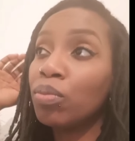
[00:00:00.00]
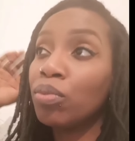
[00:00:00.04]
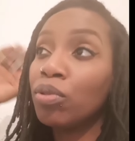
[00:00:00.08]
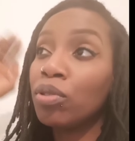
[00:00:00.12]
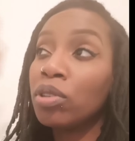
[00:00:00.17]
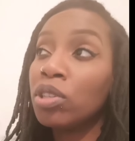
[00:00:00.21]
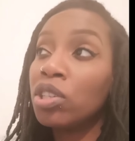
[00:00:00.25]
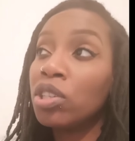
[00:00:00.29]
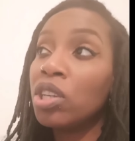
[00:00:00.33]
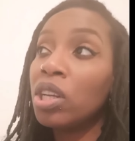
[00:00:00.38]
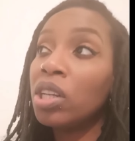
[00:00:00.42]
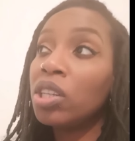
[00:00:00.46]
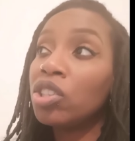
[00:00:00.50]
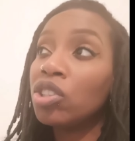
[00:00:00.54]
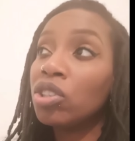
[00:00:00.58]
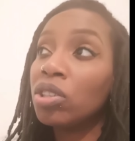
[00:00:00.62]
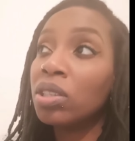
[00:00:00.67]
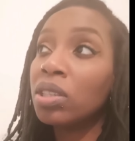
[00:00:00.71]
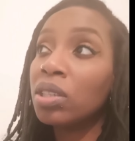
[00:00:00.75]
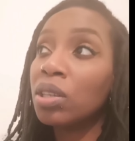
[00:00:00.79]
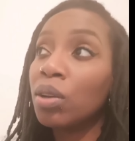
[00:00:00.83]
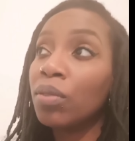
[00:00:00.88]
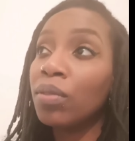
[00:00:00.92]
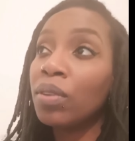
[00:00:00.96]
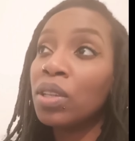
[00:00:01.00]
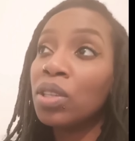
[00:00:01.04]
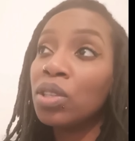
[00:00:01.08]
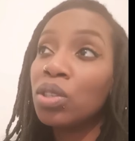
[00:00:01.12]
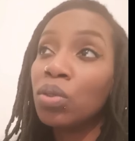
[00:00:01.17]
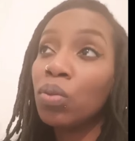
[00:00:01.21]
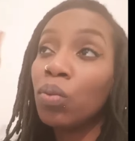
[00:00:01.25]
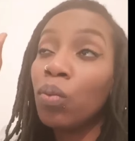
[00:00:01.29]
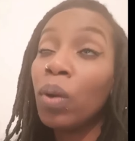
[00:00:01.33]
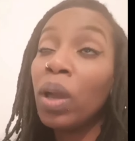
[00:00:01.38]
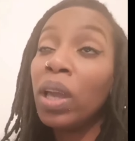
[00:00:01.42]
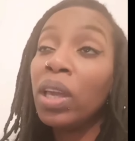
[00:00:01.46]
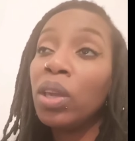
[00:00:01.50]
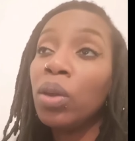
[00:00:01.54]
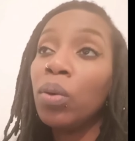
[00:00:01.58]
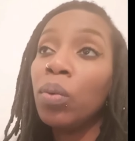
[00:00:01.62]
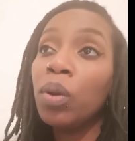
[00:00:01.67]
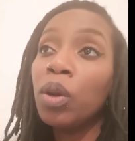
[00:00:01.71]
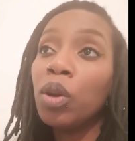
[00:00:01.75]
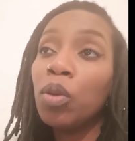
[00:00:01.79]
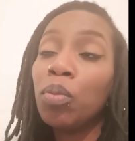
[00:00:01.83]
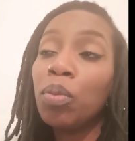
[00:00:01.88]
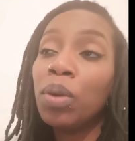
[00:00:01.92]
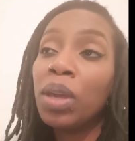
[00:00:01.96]
Project yourself into where you
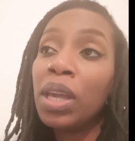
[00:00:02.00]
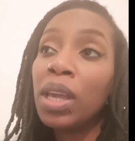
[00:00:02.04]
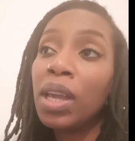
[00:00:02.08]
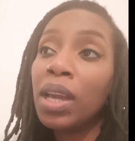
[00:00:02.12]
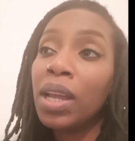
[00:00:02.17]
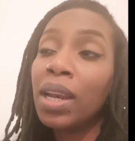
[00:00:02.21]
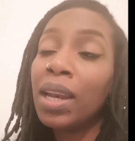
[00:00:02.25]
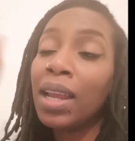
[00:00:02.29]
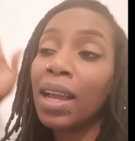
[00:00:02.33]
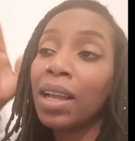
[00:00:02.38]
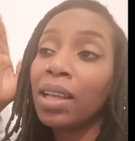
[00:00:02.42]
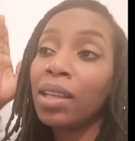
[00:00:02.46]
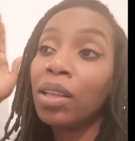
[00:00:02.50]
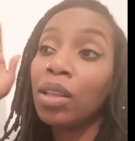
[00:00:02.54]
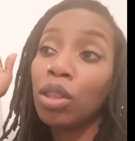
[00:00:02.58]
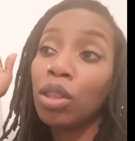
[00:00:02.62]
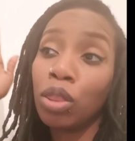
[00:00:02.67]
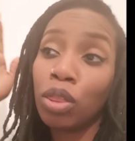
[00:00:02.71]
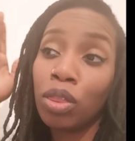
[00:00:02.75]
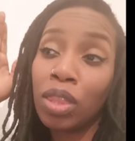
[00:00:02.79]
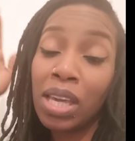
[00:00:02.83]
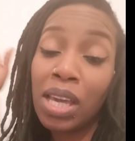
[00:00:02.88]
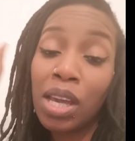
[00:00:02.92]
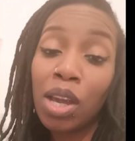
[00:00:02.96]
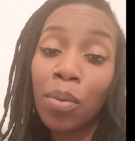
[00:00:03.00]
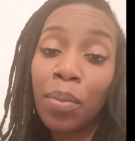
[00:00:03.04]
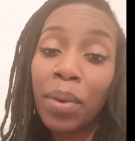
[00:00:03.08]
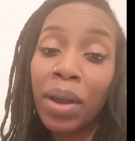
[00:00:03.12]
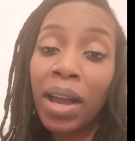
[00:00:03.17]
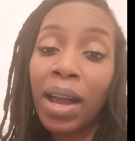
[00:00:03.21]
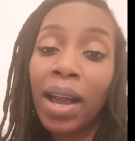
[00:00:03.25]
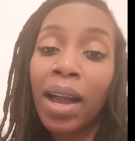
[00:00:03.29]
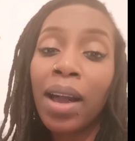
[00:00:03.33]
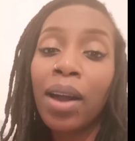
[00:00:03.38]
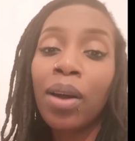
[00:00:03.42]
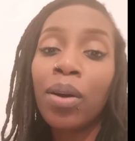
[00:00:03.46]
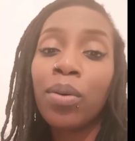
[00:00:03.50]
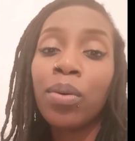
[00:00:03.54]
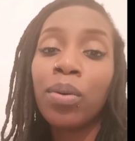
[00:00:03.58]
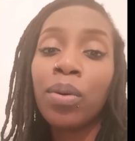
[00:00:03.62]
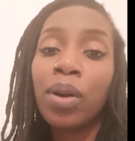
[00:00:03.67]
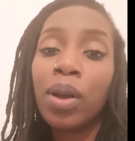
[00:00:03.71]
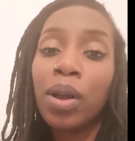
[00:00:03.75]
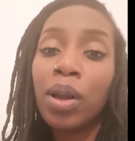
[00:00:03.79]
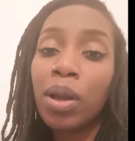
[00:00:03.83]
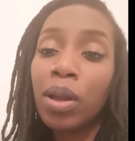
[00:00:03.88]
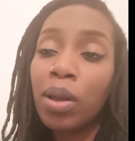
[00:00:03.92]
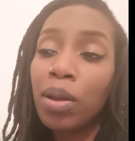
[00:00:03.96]
want to be, and think about how
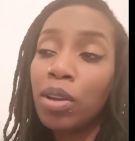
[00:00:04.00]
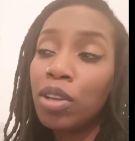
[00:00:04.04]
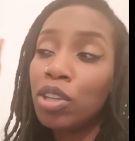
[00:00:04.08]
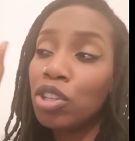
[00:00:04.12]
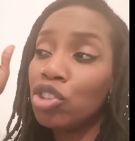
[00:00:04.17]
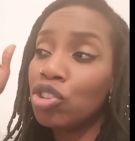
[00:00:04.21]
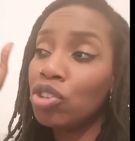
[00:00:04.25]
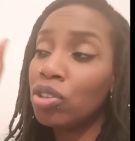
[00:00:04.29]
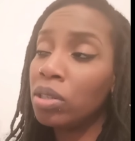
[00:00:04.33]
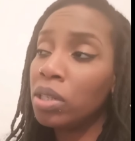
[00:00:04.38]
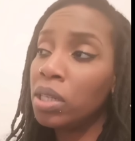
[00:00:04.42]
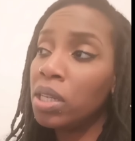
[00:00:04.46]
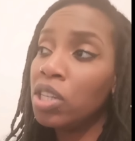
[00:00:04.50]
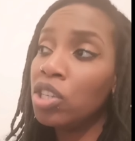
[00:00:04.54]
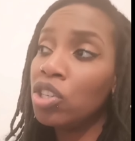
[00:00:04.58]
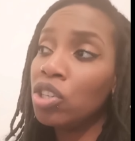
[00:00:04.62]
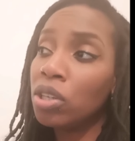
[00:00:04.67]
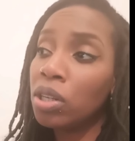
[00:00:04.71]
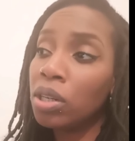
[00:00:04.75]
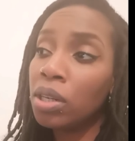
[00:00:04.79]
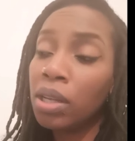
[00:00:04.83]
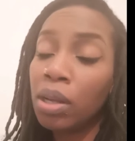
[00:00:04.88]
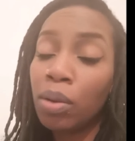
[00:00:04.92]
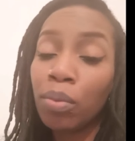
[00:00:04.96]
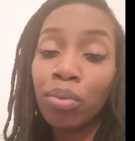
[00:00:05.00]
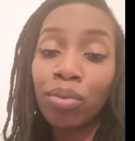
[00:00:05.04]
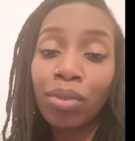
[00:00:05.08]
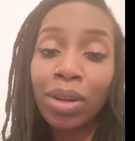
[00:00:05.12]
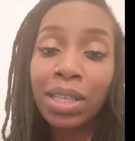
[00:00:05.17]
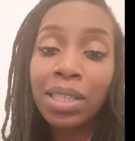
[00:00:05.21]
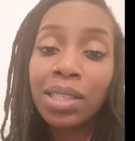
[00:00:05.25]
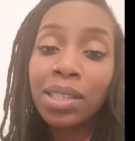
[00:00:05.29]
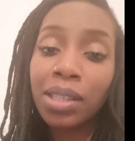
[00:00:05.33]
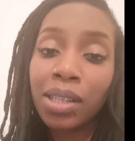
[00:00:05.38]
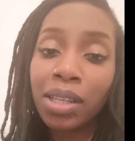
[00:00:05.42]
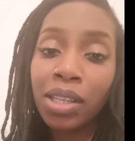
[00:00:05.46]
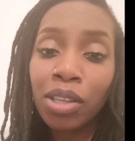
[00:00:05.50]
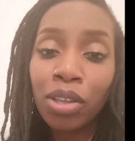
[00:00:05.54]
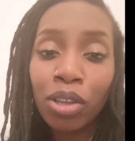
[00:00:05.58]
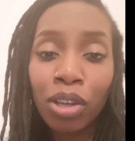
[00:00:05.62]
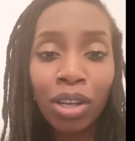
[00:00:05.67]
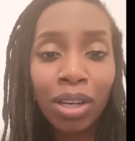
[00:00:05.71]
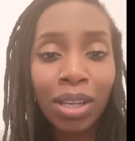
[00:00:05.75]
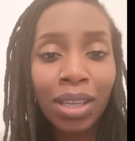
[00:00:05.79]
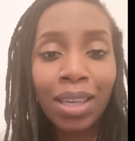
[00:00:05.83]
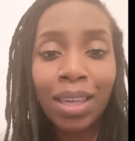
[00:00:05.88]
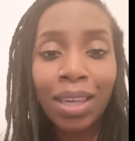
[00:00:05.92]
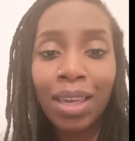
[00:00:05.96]
strategically and practically you're
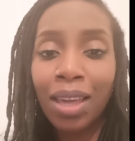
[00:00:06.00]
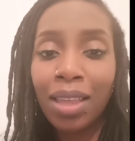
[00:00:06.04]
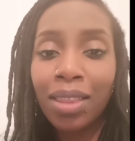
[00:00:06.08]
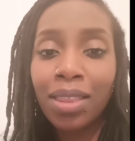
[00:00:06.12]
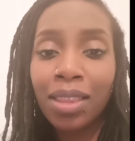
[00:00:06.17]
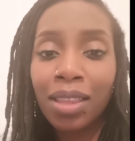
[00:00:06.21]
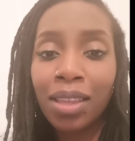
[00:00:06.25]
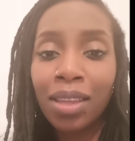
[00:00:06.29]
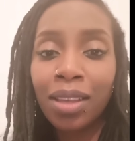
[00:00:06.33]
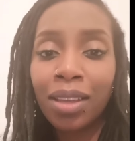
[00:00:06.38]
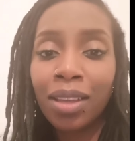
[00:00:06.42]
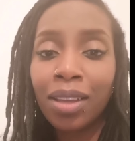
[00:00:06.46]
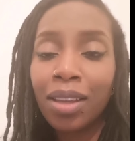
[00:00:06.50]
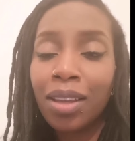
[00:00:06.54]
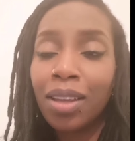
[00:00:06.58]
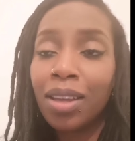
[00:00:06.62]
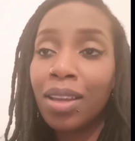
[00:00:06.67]
going to get there.